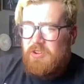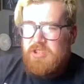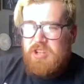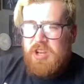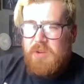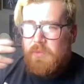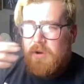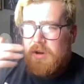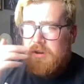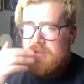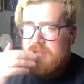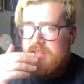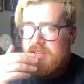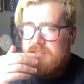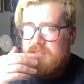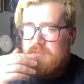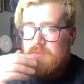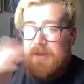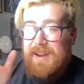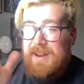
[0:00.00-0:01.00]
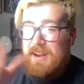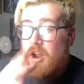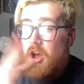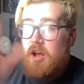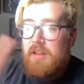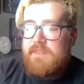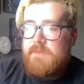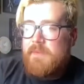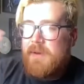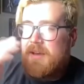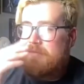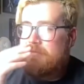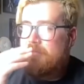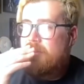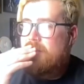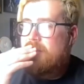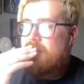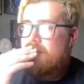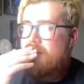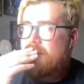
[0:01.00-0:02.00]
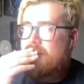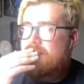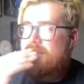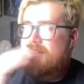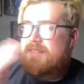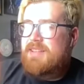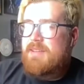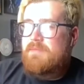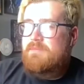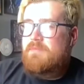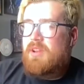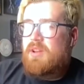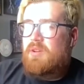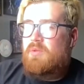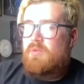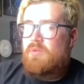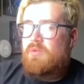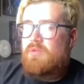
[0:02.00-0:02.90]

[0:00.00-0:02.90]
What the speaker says: John Waters has as well, and all of them have, they seem like